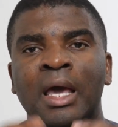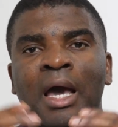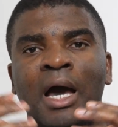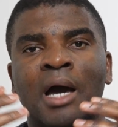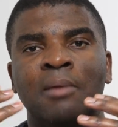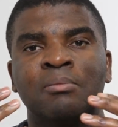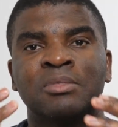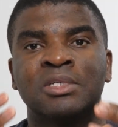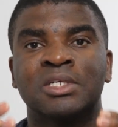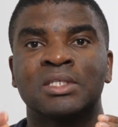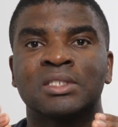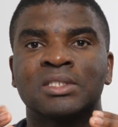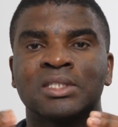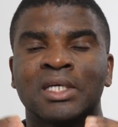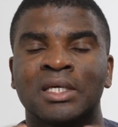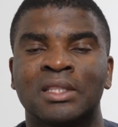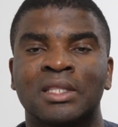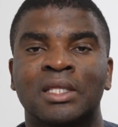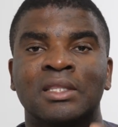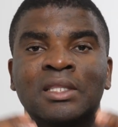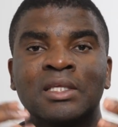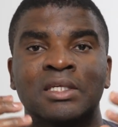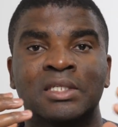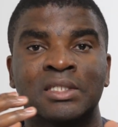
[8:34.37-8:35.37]
I'm just saying
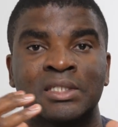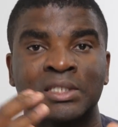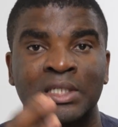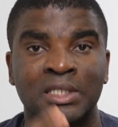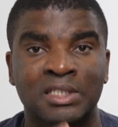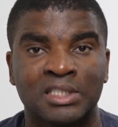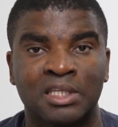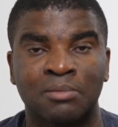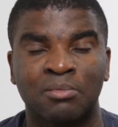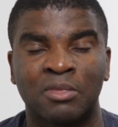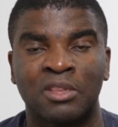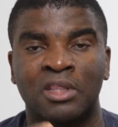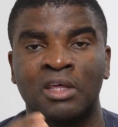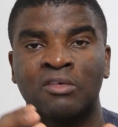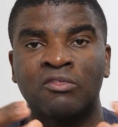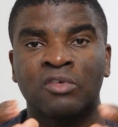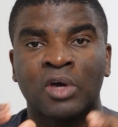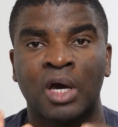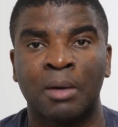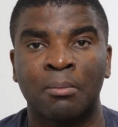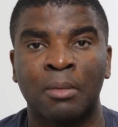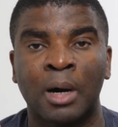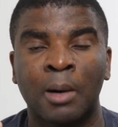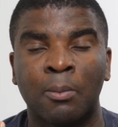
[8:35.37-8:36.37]
that the system that they've
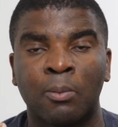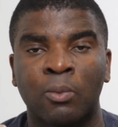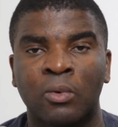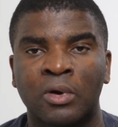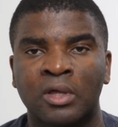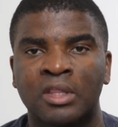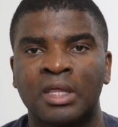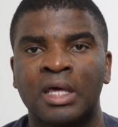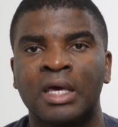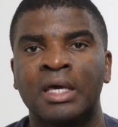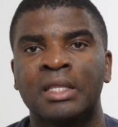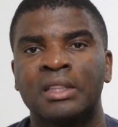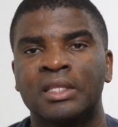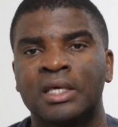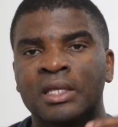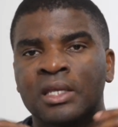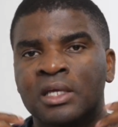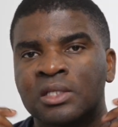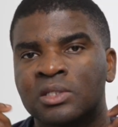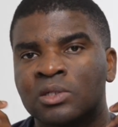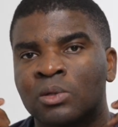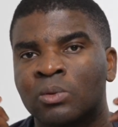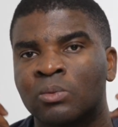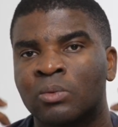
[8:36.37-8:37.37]
come up with, they
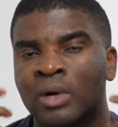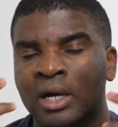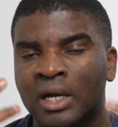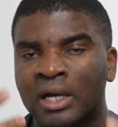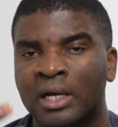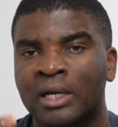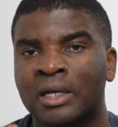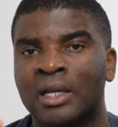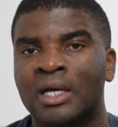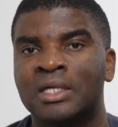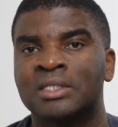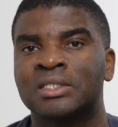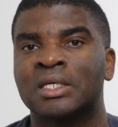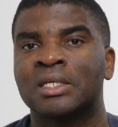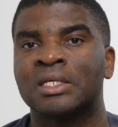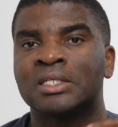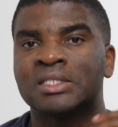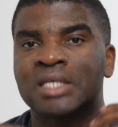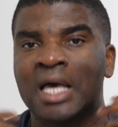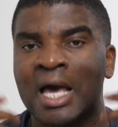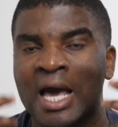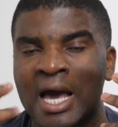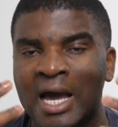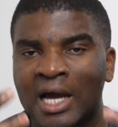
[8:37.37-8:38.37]
need to recognize that
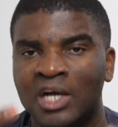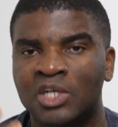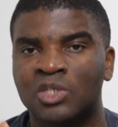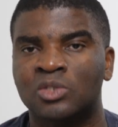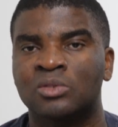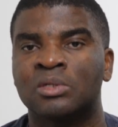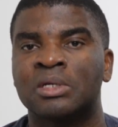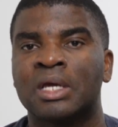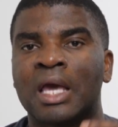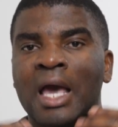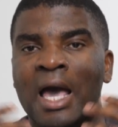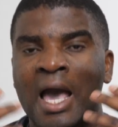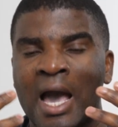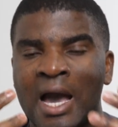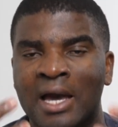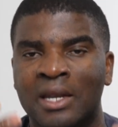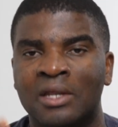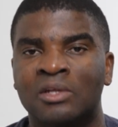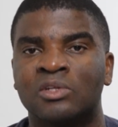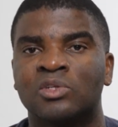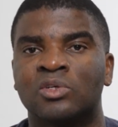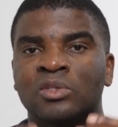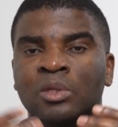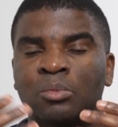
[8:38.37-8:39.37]
it's actually
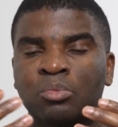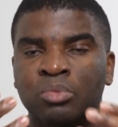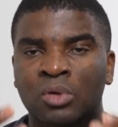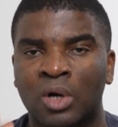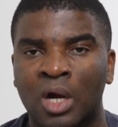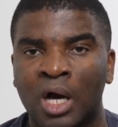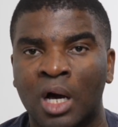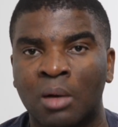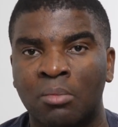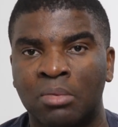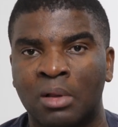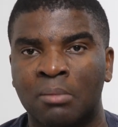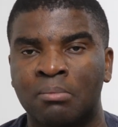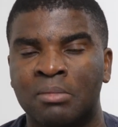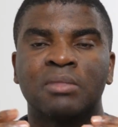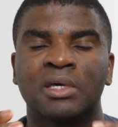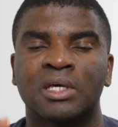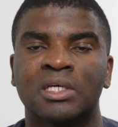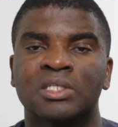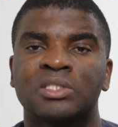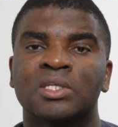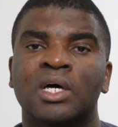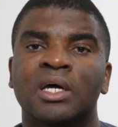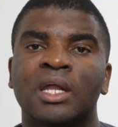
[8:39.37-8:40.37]
adding to the problem,
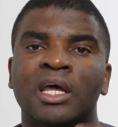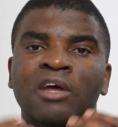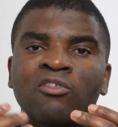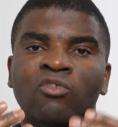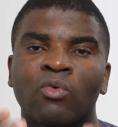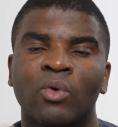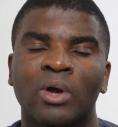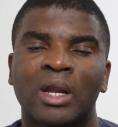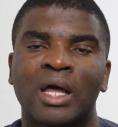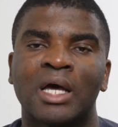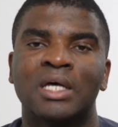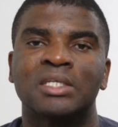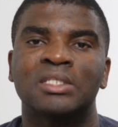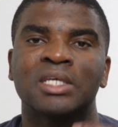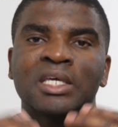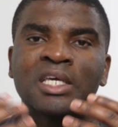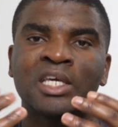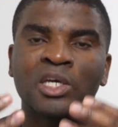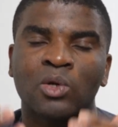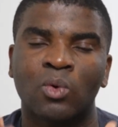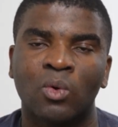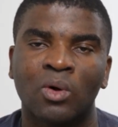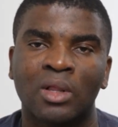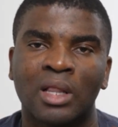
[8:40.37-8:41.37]
because not everyone has
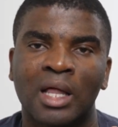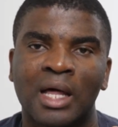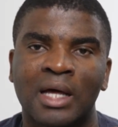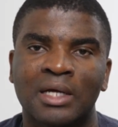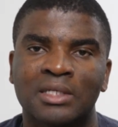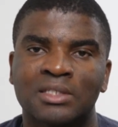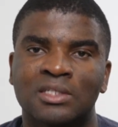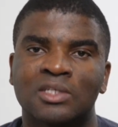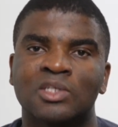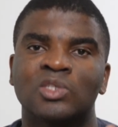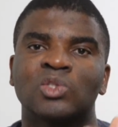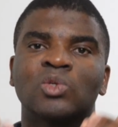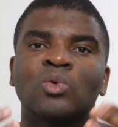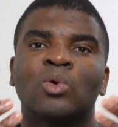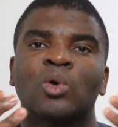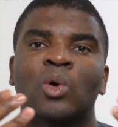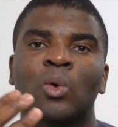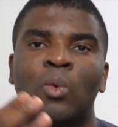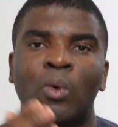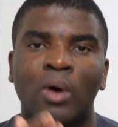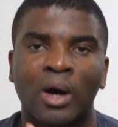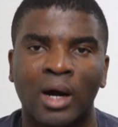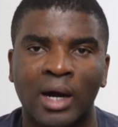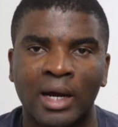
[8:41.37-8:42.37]
equal access to
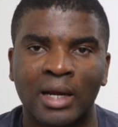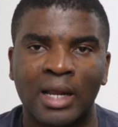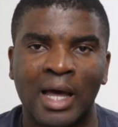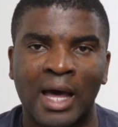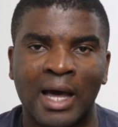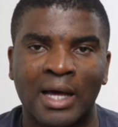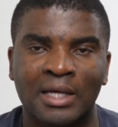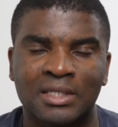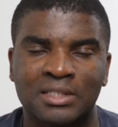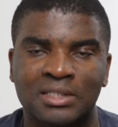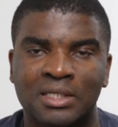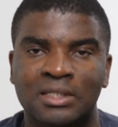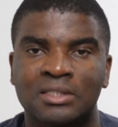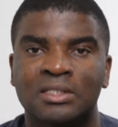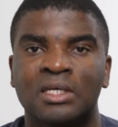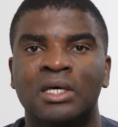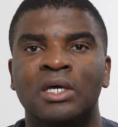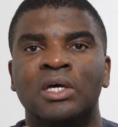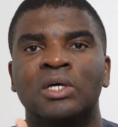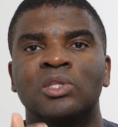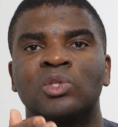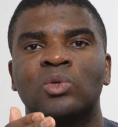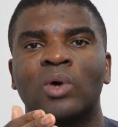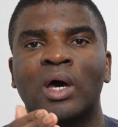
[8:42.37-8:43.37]
acquired assets
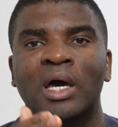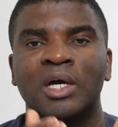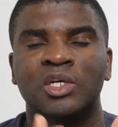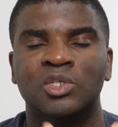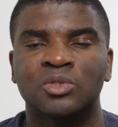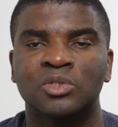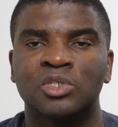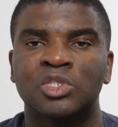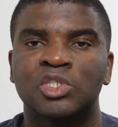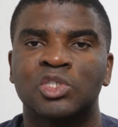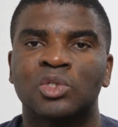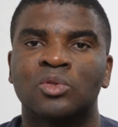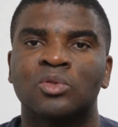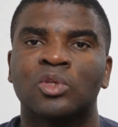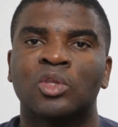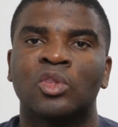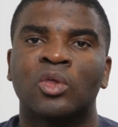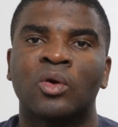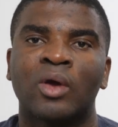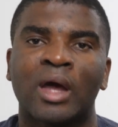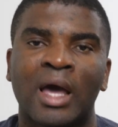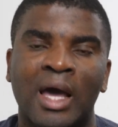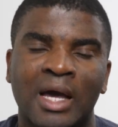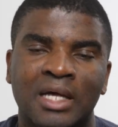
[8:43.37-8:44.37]
to actually ensure that
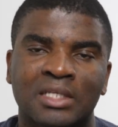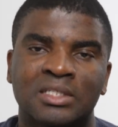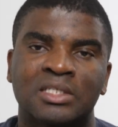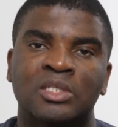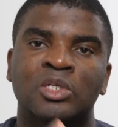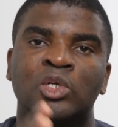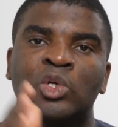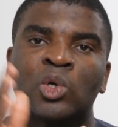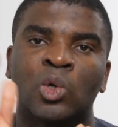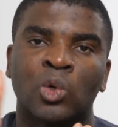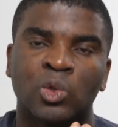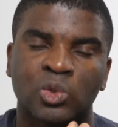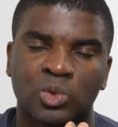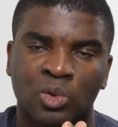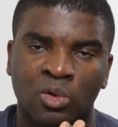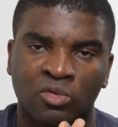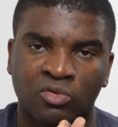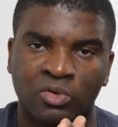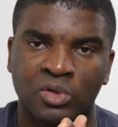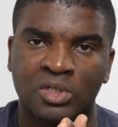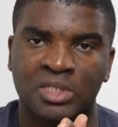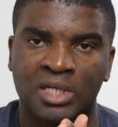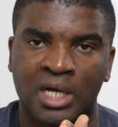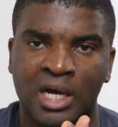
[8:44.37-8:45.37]
their asset grows
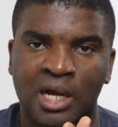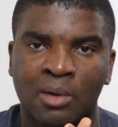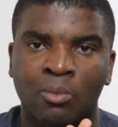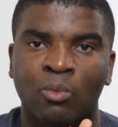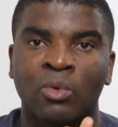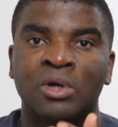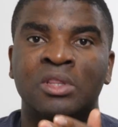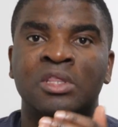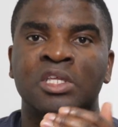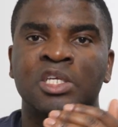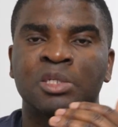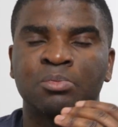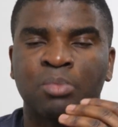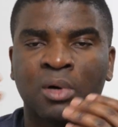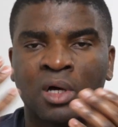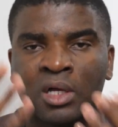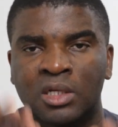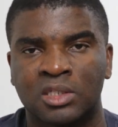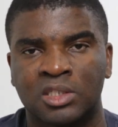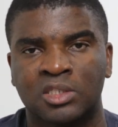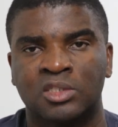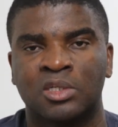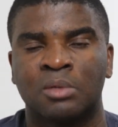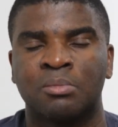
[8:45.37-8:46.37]
over time when these
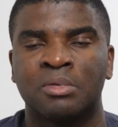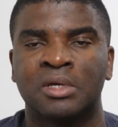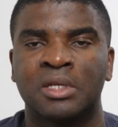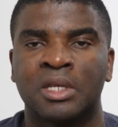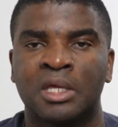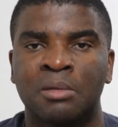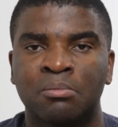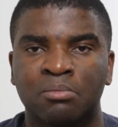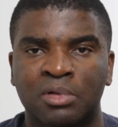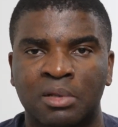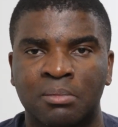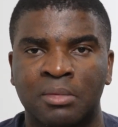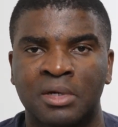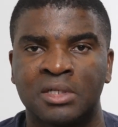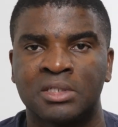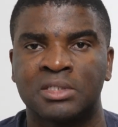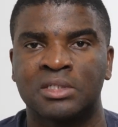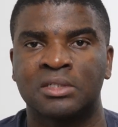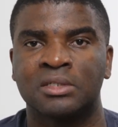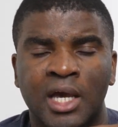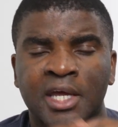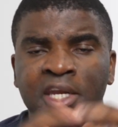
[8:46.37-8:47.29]
policies are being implemented.